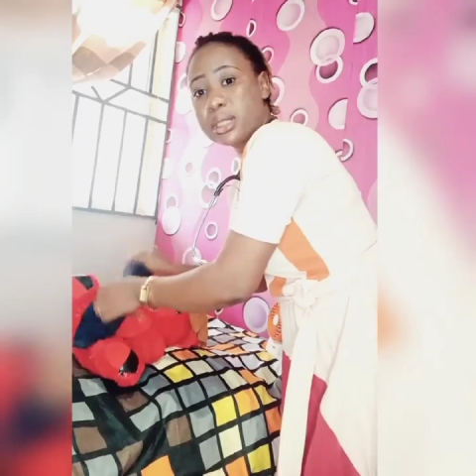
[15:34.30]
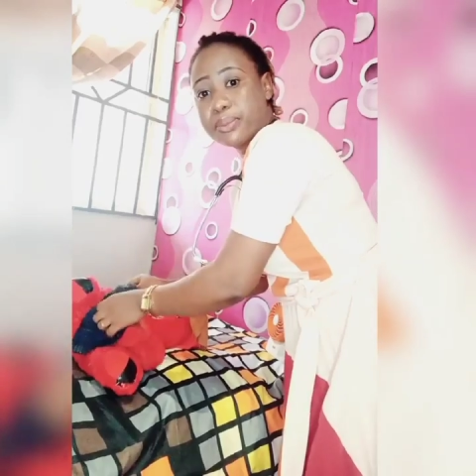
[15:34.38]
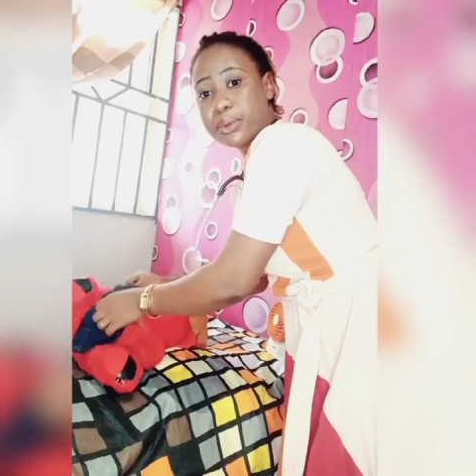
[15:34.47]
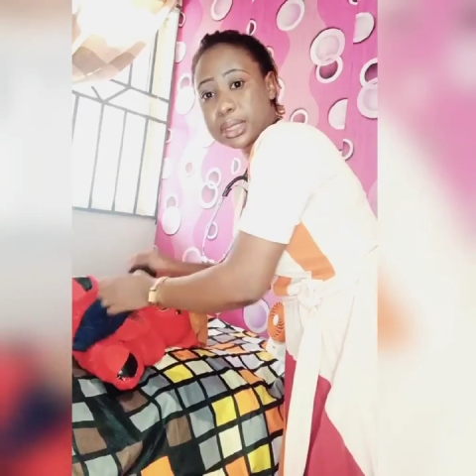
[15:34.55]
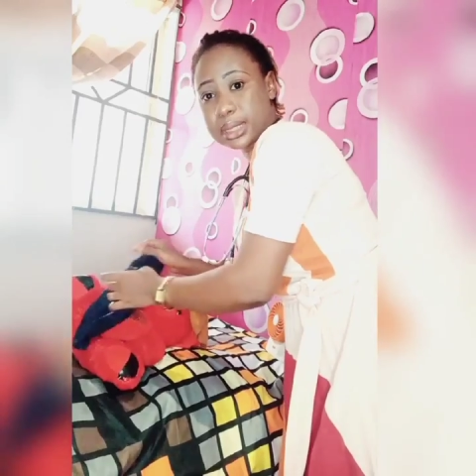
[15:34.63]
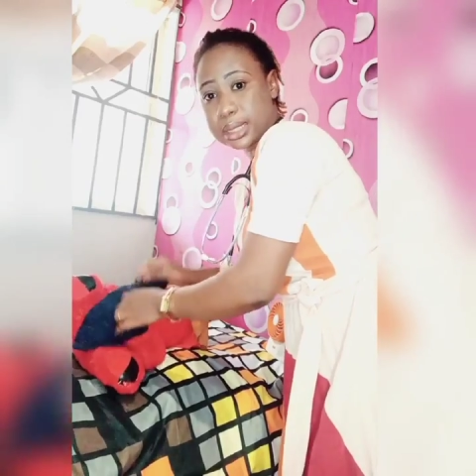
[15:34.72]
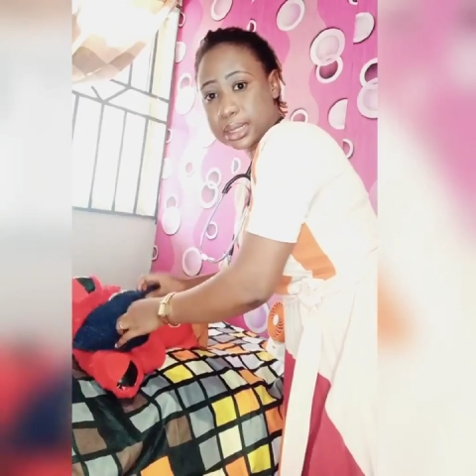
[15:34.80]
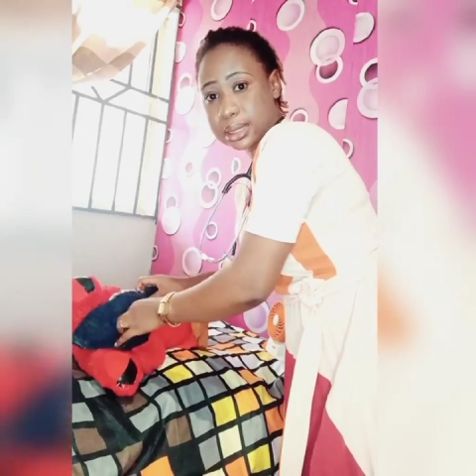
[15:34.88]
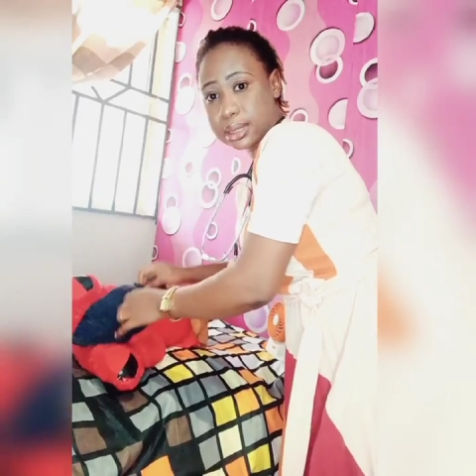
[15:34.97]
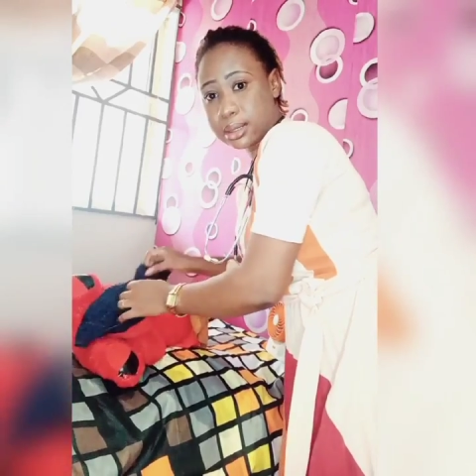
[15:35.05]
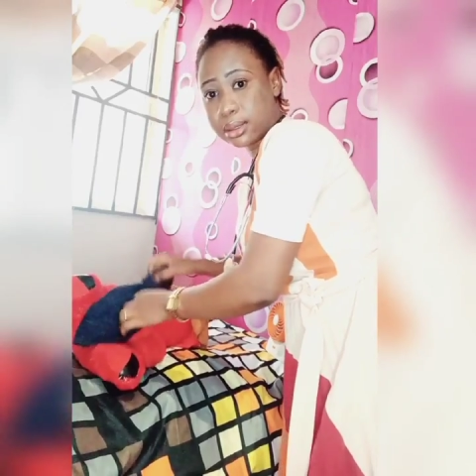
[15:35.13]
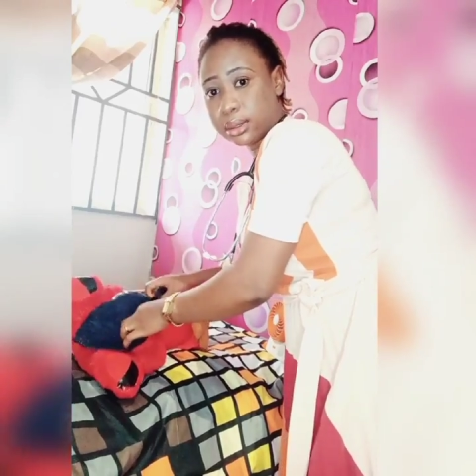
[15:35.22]
the
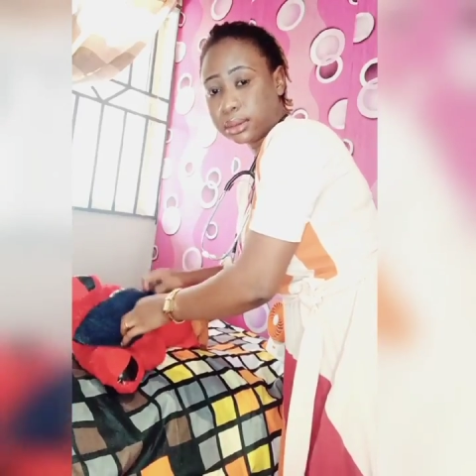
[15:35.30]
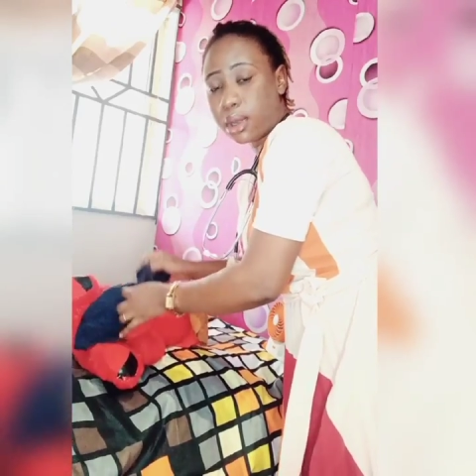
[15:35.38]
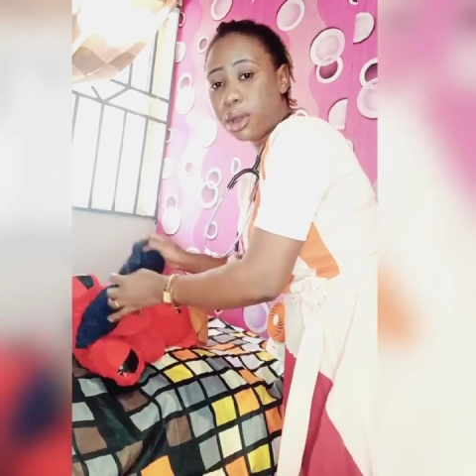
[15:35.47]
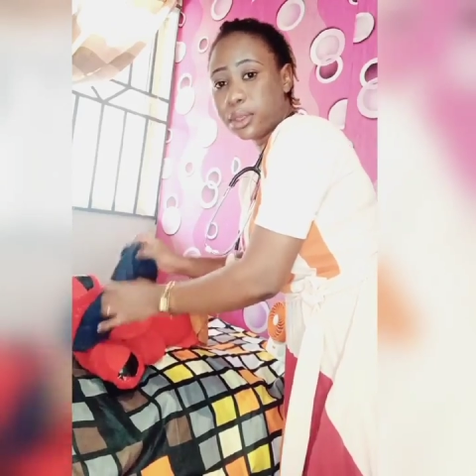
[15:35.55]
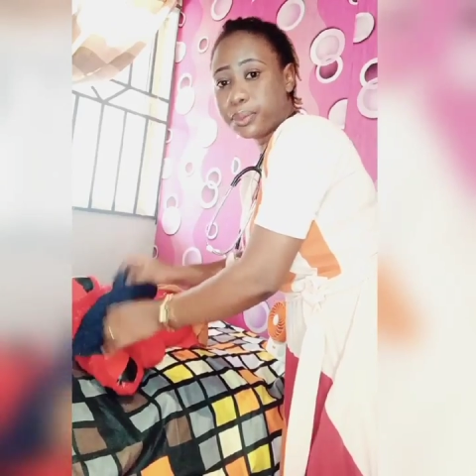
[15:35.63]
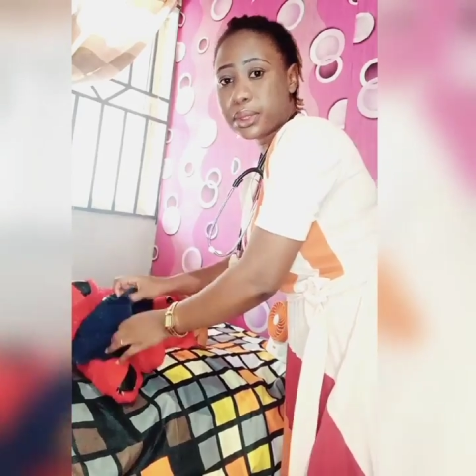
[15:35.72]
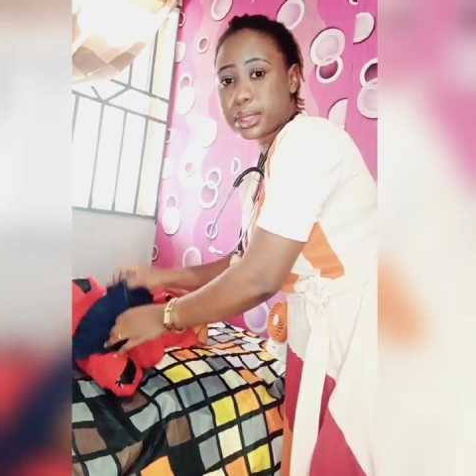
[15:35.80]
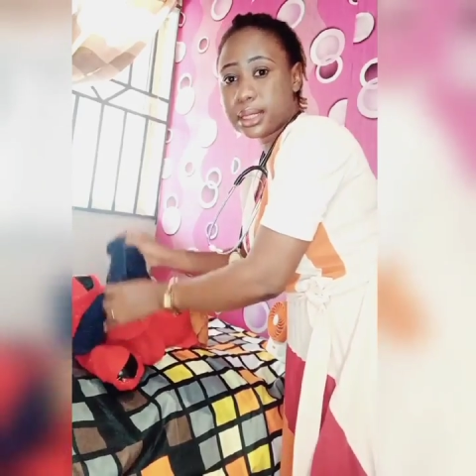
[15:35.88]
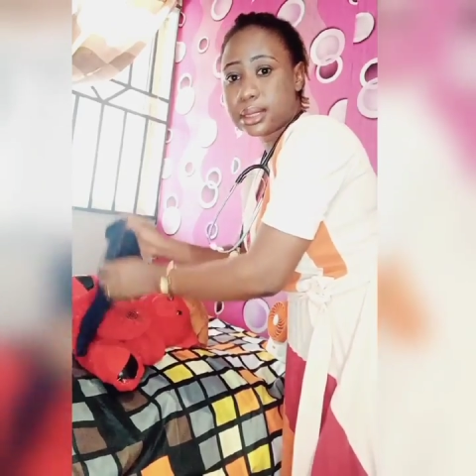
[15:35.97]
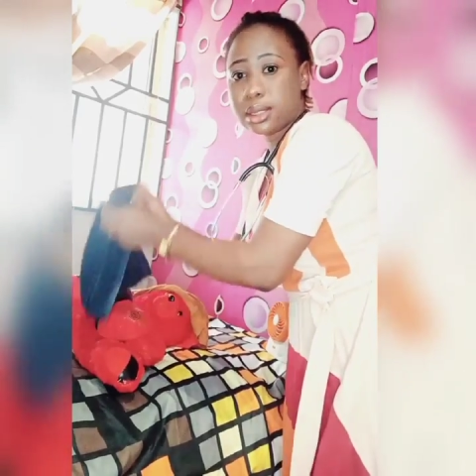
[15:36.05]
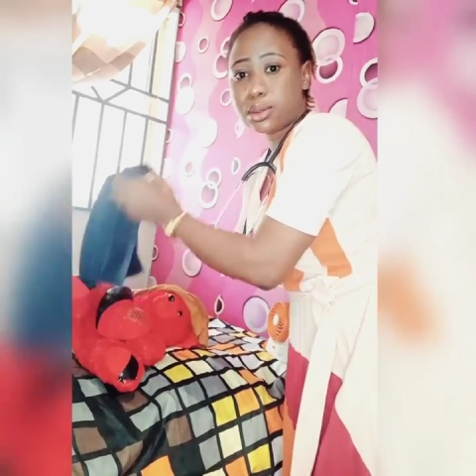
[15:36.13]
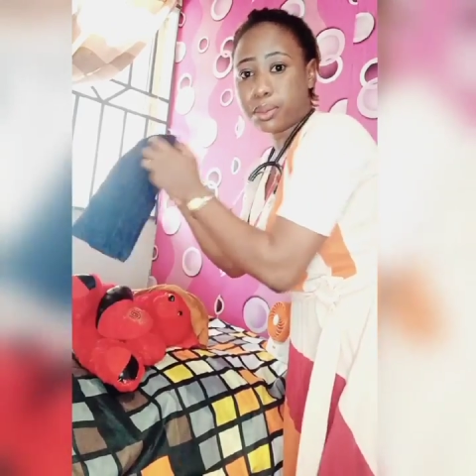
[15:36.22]
process, all the
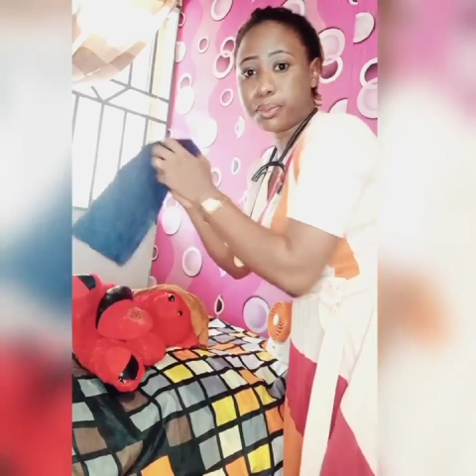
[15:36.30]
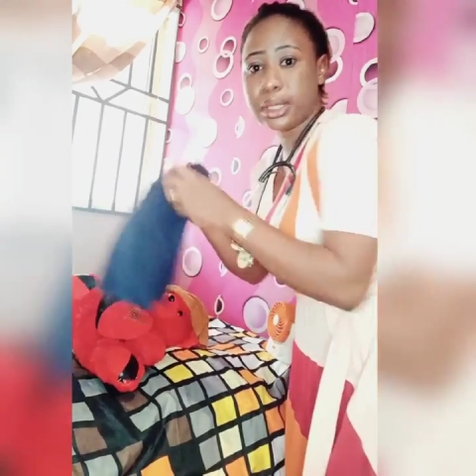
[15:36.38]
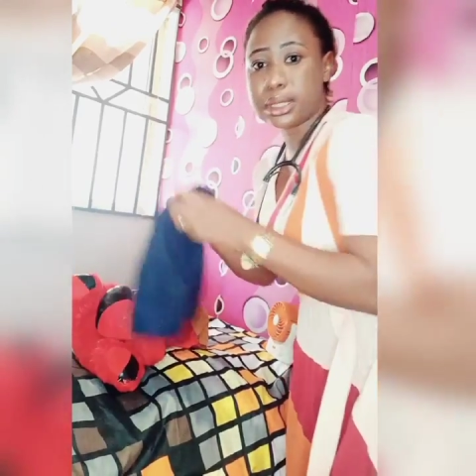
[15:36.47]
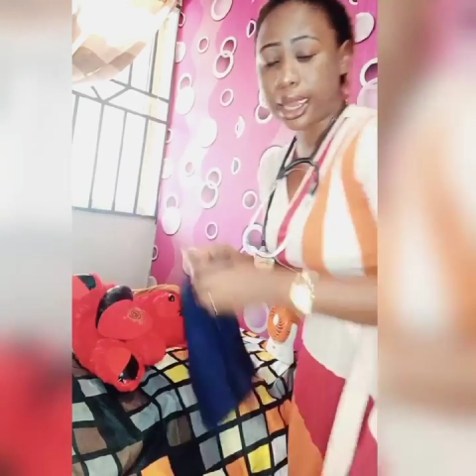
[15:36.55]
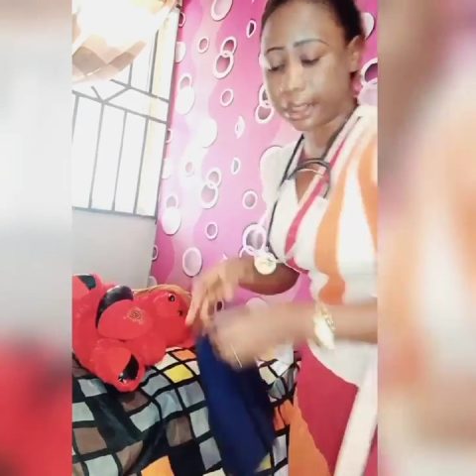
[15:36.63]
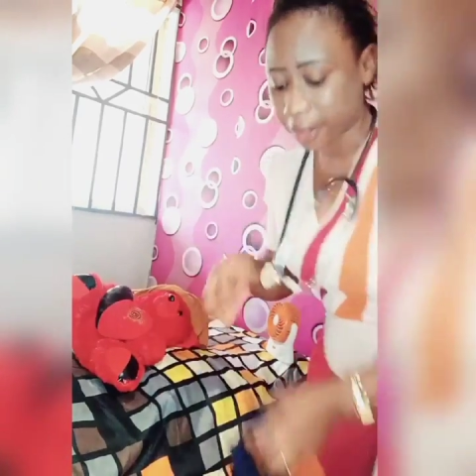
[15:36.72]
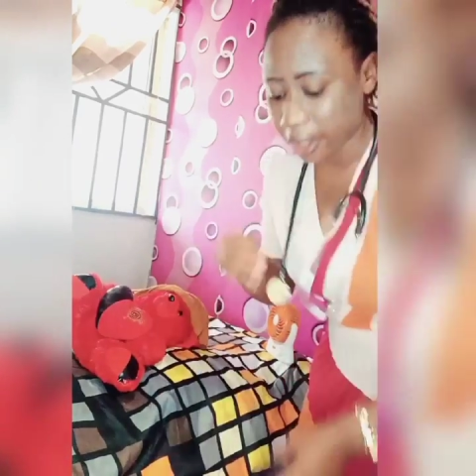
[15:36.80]
processes repeat, and